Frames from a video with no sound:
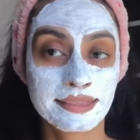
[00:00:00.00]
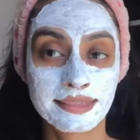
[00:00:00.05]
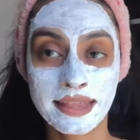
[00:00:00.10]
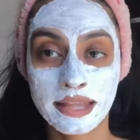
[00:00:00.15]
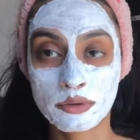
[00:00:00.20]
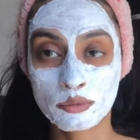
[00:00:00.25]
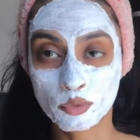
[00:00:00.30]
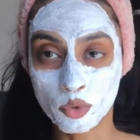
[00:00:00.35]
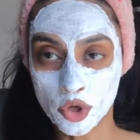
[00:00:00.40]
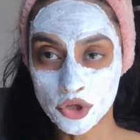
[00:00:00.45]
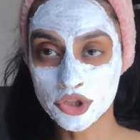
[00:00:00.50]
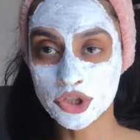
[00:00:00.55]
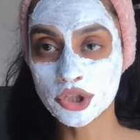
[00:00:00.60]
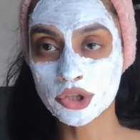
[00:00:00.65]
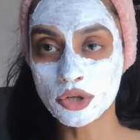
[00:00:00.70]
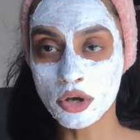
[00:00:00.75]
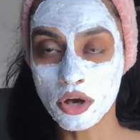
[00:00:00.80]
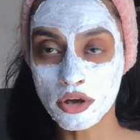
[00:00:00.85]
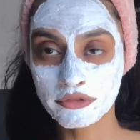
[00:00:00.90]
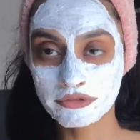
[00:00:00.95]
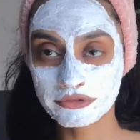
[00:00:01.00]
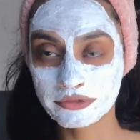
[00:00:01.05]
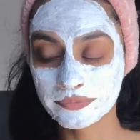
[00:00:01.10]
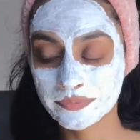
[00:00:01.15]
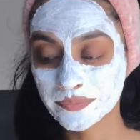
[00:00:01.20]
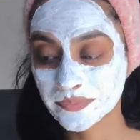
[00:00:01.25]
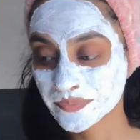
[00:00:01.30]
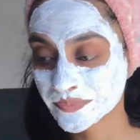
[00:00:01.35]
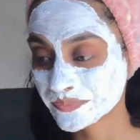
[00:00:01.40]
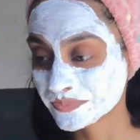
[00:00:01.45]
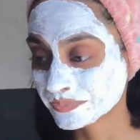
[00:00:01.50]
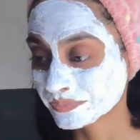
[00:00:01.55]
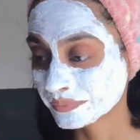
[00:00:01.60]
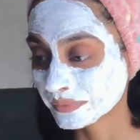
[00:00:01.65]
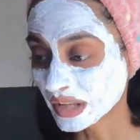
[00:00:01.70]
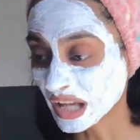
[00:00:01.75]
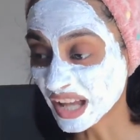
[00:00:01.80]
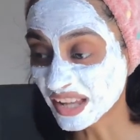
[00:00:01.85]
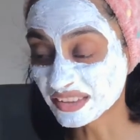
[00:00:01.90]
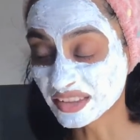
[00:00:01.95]
Then wash it off
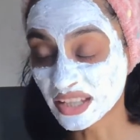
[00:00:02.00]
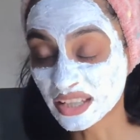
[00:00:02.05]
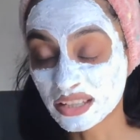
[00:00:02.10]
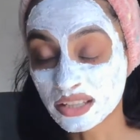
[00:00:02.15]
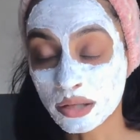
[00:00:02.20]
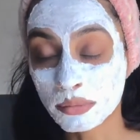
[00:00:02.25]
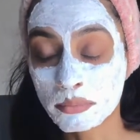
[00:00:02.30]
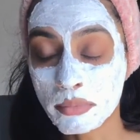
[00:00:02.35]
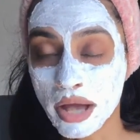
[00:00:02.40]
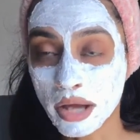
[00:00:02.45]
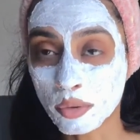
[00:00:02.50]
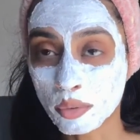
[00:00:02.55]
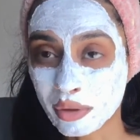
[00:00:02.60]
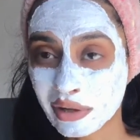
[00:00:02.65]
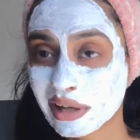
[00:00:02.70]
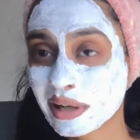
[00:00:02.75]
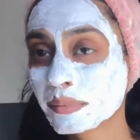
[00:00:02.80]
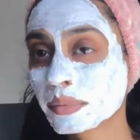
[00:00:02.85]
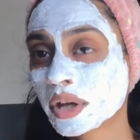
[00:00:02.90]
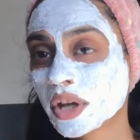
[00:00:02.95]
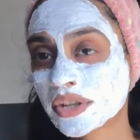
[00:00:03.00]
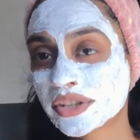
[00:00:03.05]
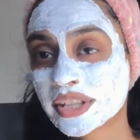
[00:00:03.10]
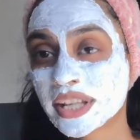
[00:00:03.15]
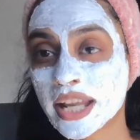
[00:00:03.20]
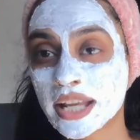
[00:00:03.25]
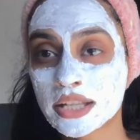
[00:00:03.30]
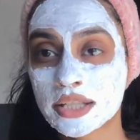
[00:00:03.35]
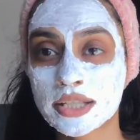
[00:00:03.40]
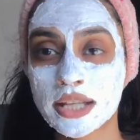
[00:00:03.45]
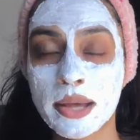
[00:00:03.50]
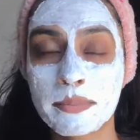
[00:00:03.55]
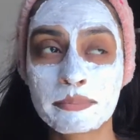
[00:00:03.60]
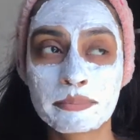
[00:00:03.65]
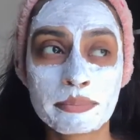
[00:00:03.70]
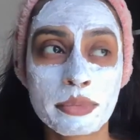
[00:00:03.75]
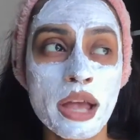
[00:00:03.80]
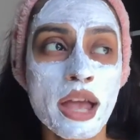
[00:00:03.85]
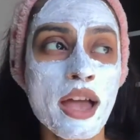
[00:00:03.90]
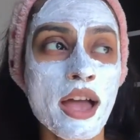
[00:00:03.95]
and then come back quickly, because the next step
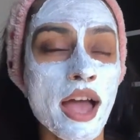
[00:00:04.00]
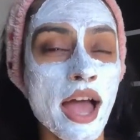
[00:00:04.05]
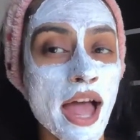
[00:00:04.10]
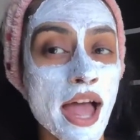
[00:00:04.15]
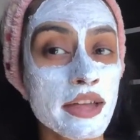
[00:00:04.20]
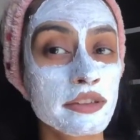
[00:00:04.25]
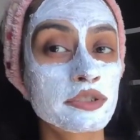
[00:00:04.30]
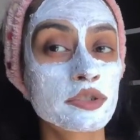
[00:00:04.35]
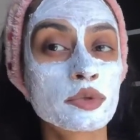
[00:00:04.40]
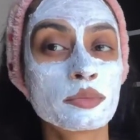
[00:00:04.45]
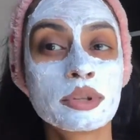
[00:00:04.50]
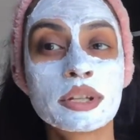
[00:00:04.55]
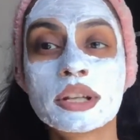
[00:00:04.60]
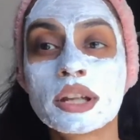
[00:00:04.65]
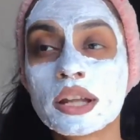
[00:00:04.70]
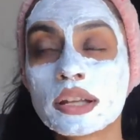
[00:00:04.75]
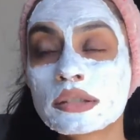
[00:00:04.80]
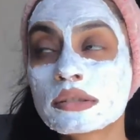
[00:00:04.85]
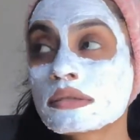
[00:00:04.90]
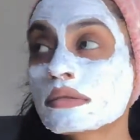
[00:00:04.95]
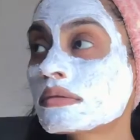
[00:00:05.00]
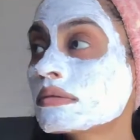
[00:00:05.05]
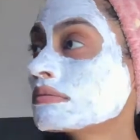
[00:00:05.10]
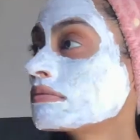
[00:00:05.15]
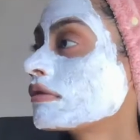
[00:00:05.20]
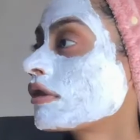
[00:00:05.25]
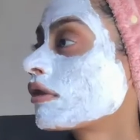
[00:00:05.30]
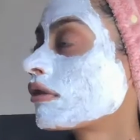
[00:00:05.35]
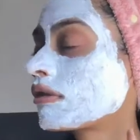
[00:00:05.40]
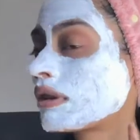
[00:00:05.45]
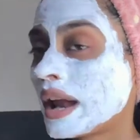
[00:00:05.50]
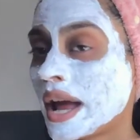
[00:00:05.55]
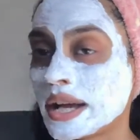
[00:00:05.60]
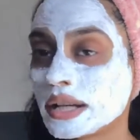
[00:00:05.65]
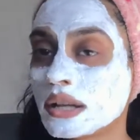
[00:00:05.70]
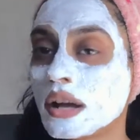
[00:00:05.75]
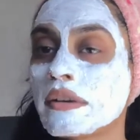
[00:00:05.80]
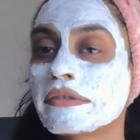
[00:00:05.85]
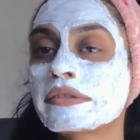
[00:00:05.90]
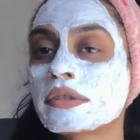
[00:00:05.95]
has to be done
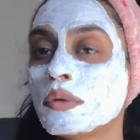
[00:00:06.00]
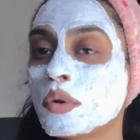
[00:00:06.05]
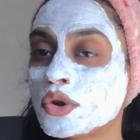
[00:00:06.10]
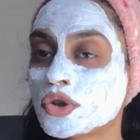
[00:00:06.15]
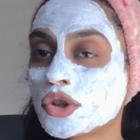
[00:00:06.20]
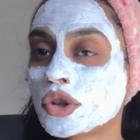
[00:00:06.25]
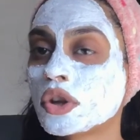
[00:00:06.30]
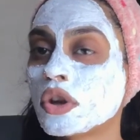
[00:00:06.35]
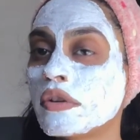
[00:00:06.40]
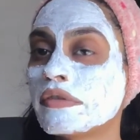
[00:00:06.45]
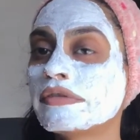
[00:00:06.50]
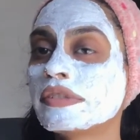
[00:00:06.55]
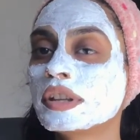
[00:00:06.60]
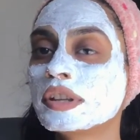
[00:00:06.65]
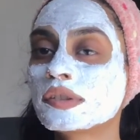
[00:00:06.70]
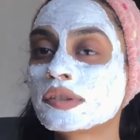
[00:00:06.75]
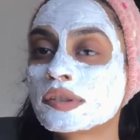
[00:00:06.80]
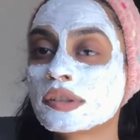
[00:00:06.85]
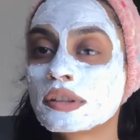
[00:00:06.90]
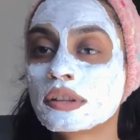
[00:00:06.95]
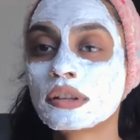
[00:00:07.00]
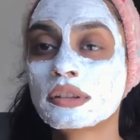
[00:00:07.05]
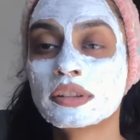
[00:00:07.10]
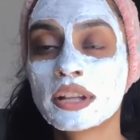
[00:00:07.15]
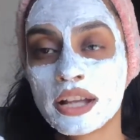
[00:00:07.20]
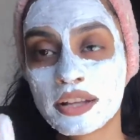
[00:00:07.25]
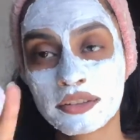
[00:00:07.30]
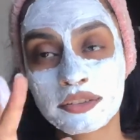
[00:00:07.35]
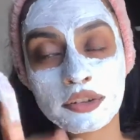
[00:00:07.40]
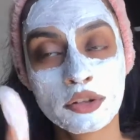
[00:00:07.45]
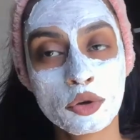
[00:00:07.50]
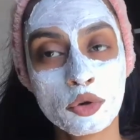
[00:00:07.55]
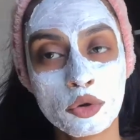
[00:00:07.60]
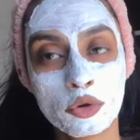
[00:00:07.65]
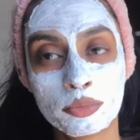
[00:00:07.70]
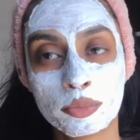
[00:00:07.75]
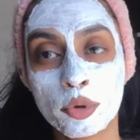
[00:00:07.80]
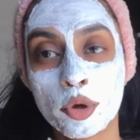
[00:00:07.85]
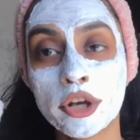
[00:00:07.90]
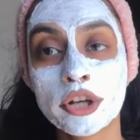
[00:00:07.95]
right after washing your face. That's the
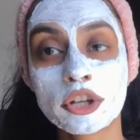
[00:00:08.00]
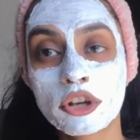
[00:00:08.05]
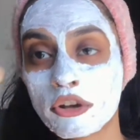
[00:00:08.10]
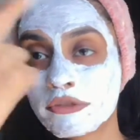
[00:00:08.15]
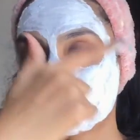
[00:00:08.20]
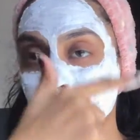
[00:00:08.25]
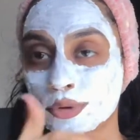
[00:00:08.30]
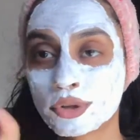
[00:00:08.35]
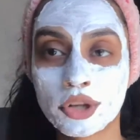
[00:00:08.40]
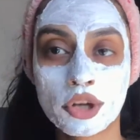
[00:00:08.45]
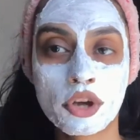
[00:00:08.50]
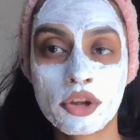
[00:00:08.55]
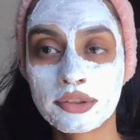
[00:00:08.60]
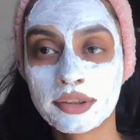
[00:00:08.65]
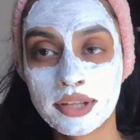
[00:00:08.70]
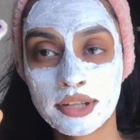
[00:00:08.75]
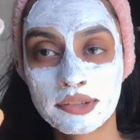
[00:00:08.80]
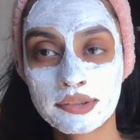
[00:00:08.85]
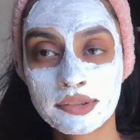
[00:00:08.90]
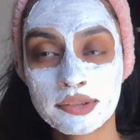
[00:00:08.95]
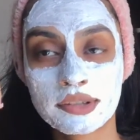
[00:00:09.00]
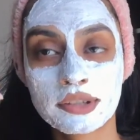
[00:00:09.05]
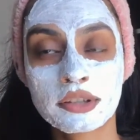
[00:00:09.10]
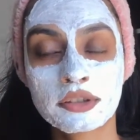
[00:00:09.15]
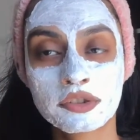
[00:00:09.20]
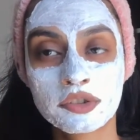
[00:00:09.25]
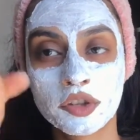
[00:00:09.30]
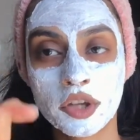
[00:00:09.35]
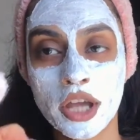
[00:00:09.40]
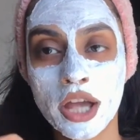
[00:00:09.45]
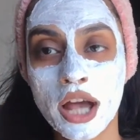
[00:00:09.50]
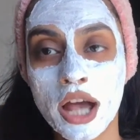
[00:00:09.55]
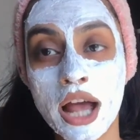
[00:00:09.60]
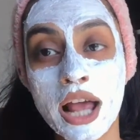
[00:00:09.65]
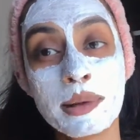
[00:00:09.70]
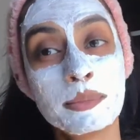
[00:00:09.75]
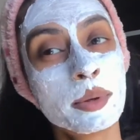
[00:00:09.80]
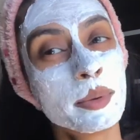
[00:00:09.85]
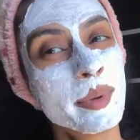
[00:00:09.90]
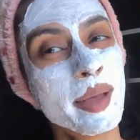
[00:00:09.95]
whole point of putting on this. So yeah,
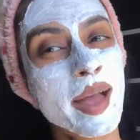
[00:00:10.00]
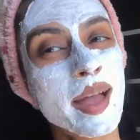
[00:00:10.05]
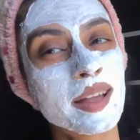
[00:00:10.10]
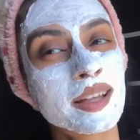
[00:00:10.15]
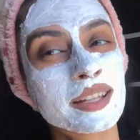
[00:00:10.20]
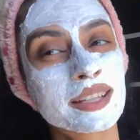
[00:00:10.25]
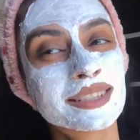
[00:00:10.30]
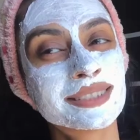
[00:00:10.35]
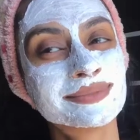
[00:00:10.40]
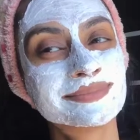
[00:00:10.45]
I'll be back.